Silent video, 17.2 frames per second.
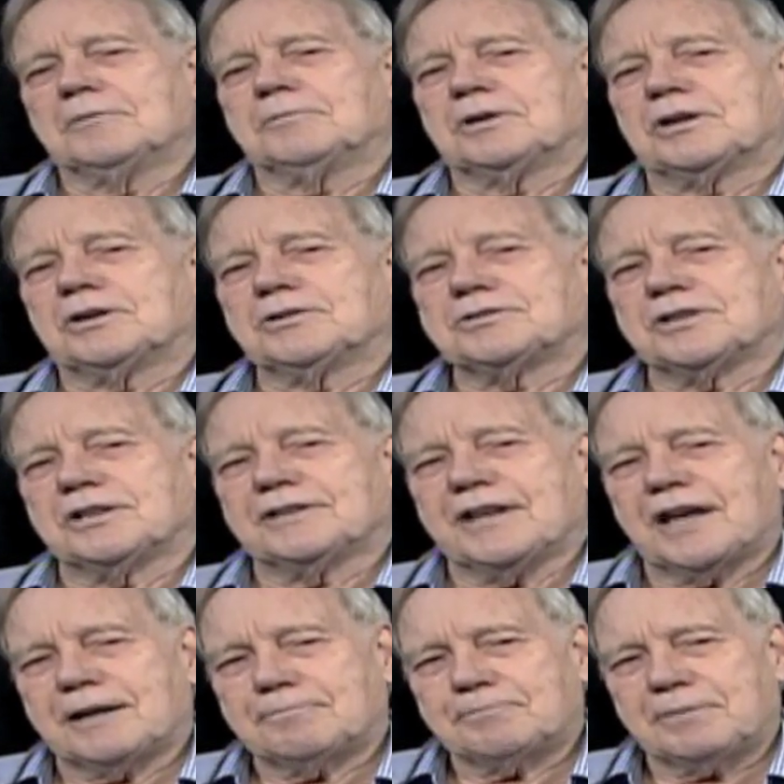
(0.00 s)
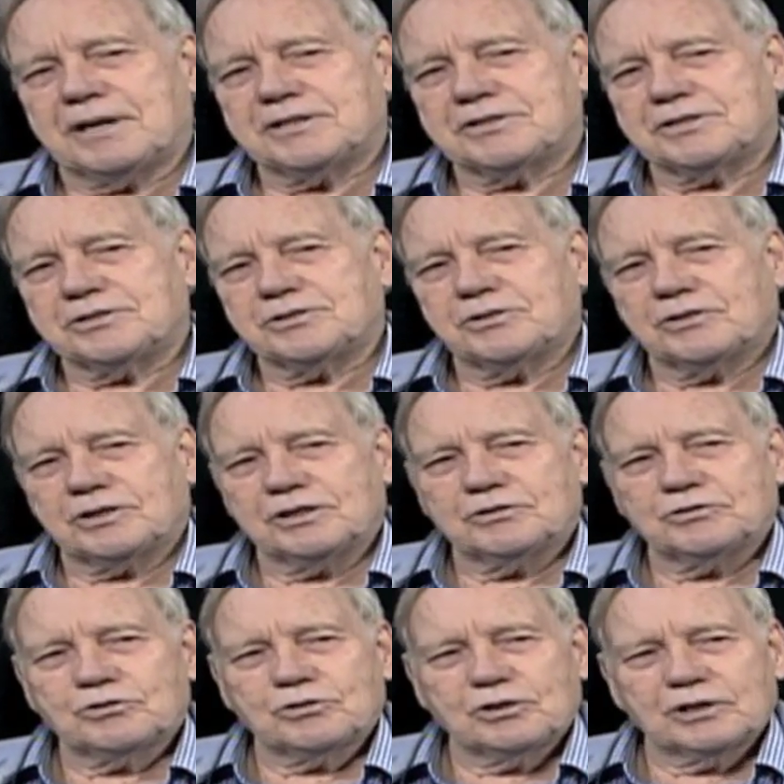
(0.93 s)
because on that basis you
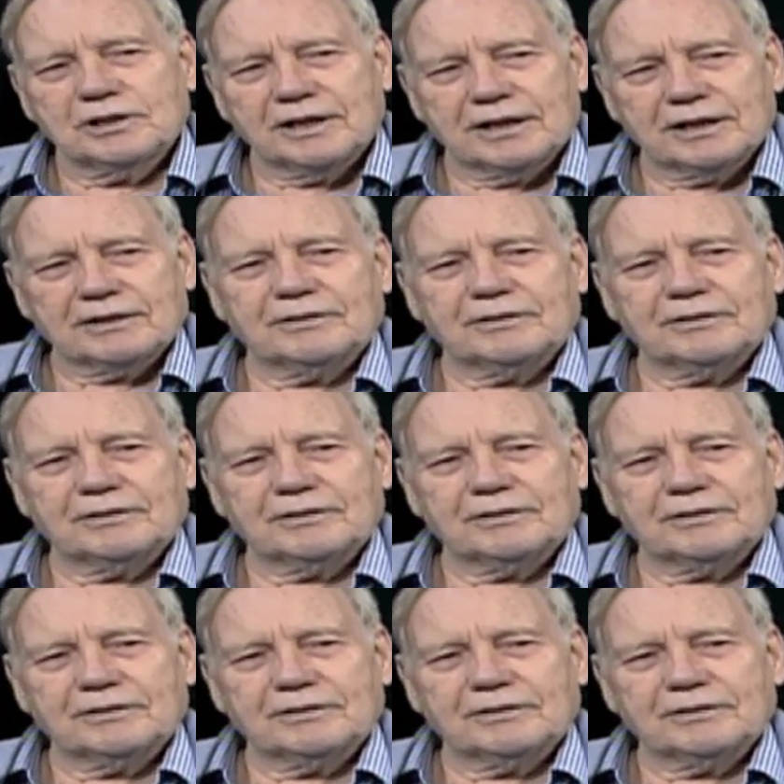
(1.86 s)
can draw a lot